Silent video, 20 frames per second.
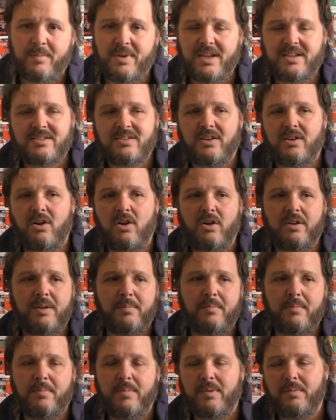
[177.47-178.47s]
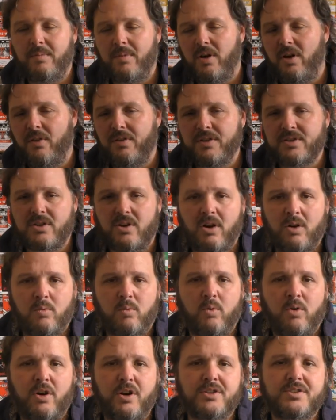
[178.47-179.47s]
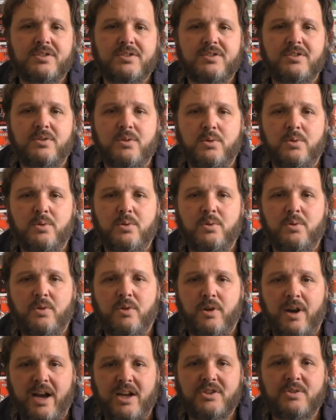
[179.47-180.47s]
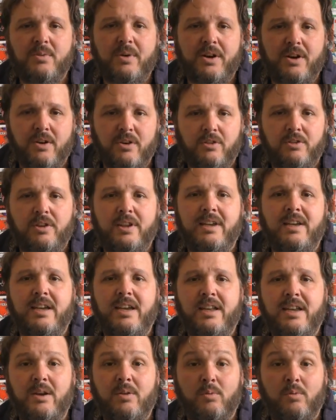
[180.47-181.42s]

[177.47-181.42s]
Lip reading: I mean, he's done all this hard work to graduate early and